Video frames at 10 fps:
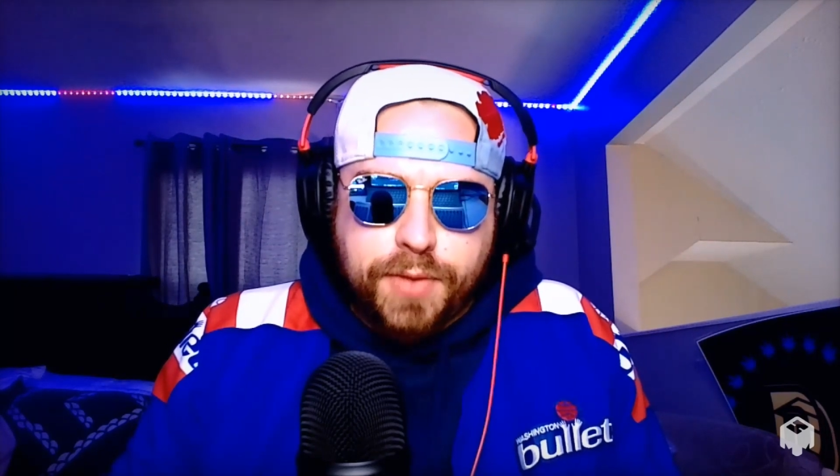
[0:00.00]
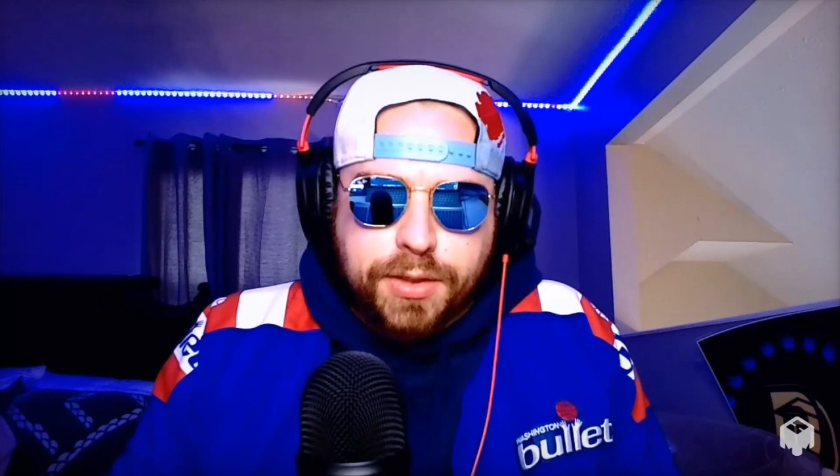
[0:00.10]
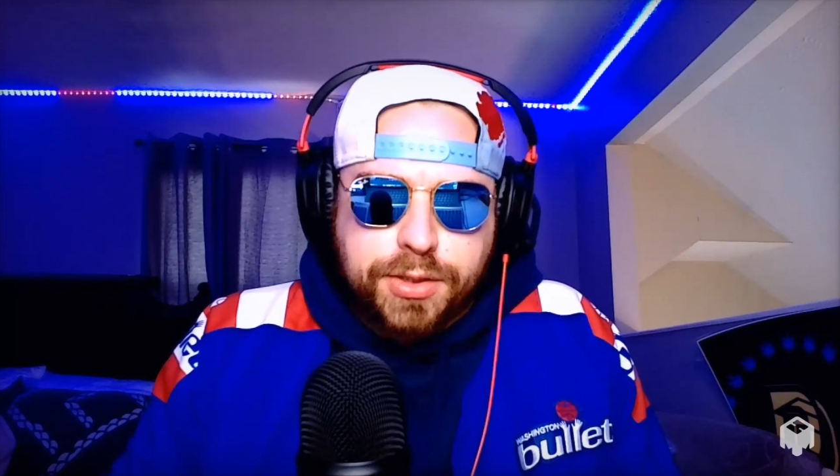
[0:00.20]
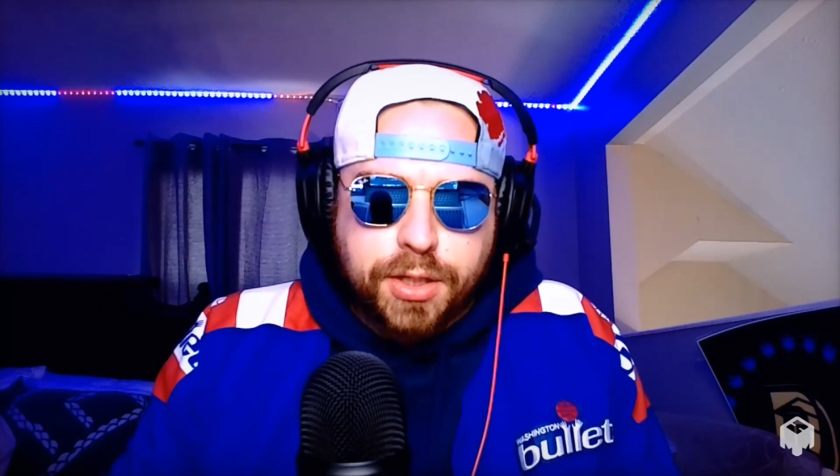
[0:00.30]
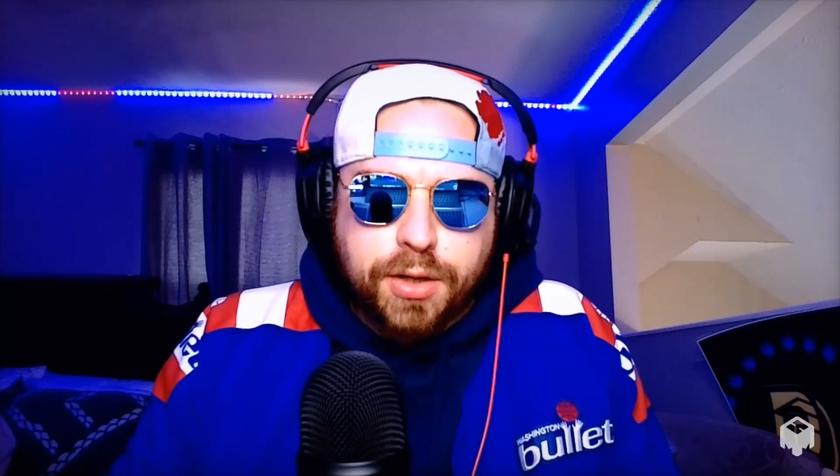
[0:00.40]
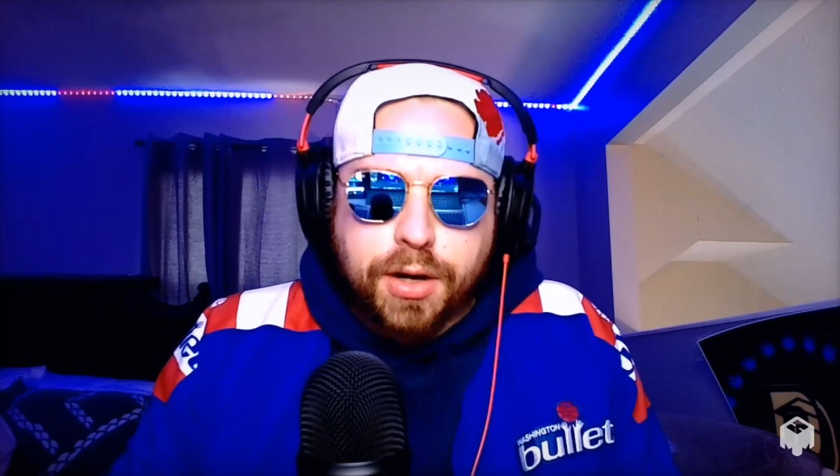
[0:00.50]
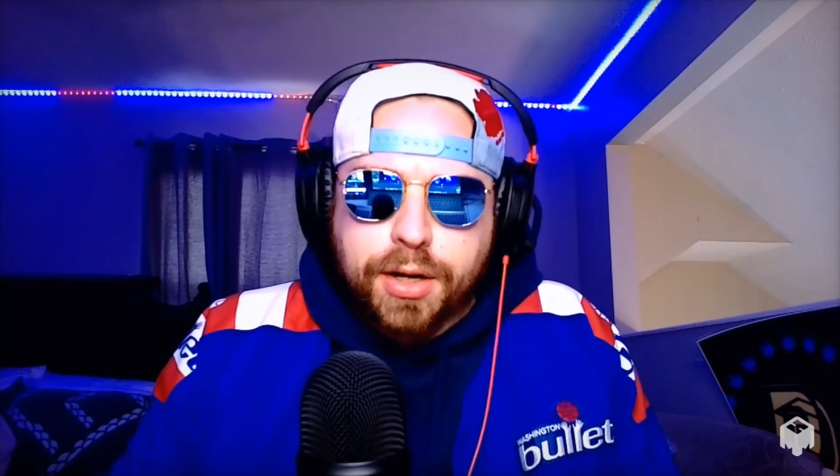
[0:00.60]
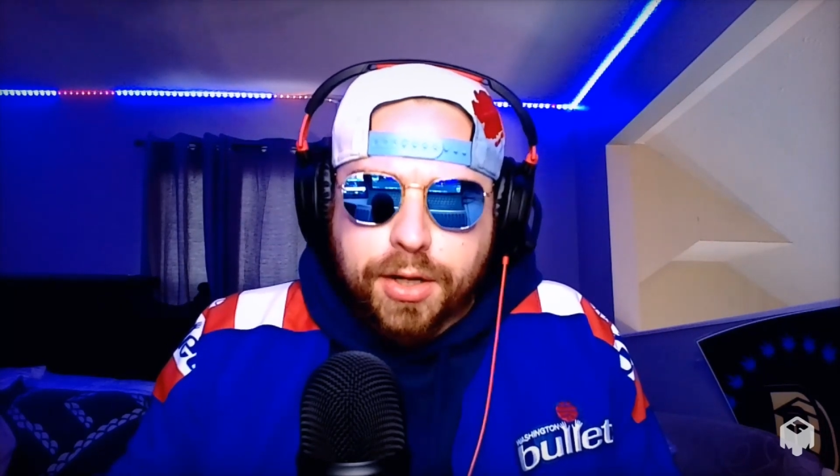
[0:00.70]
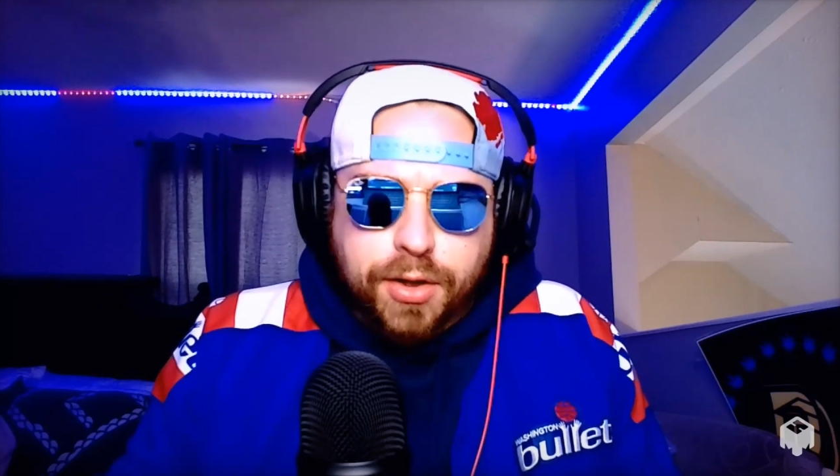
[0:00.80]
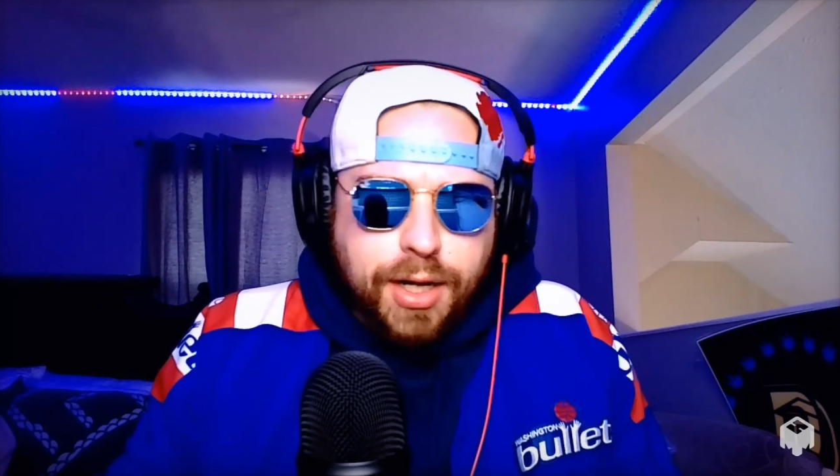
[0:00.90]
So
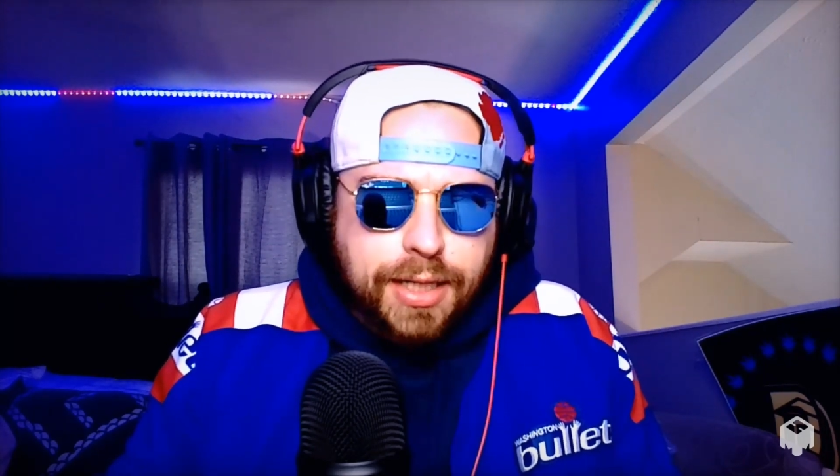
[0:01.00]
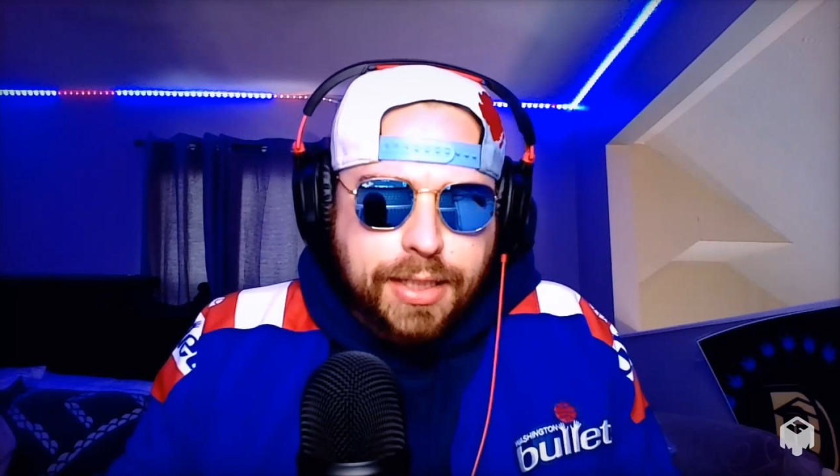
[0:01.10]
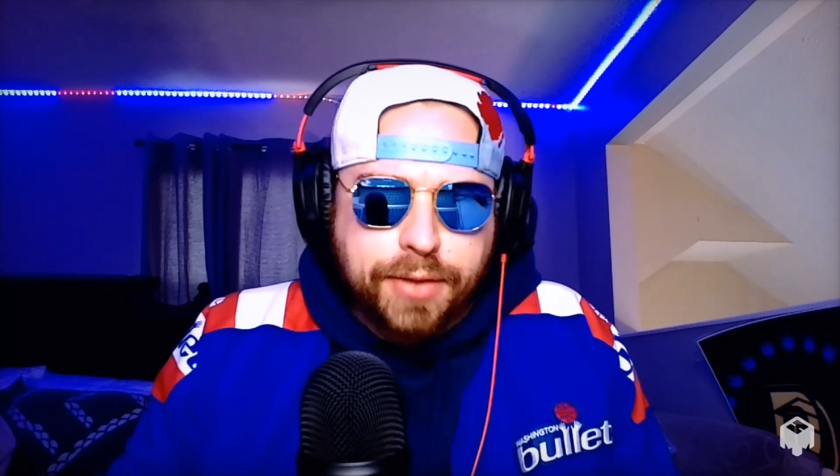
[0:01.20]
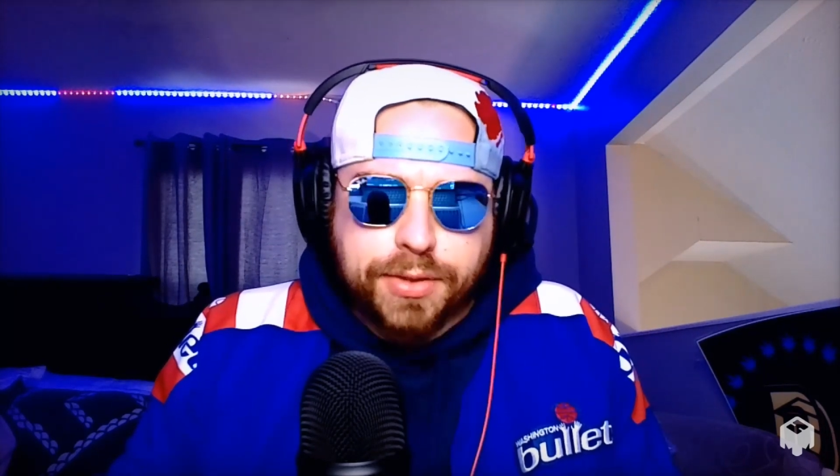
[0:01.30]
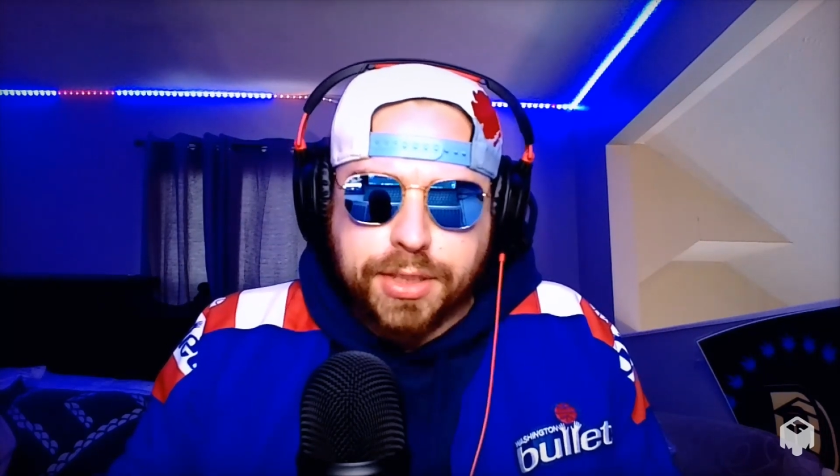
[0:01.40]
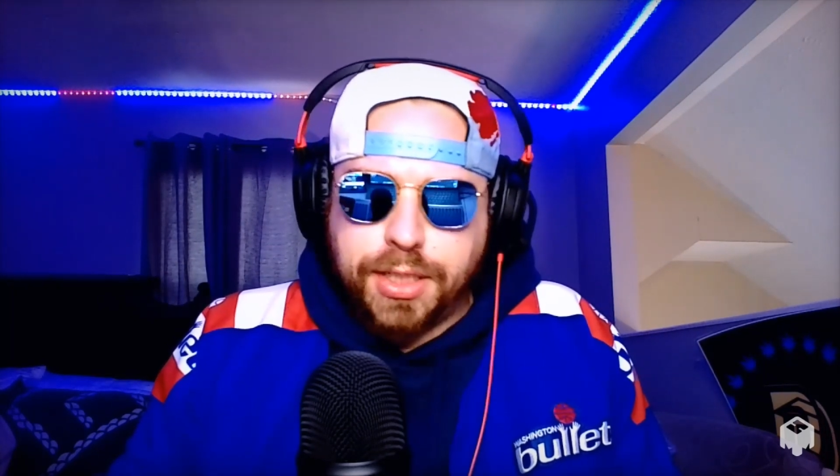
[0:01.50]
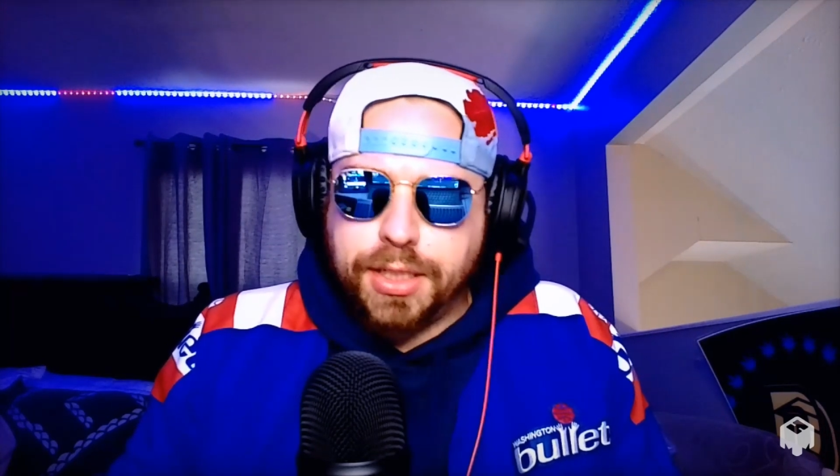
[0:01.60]
Ariana Grande was on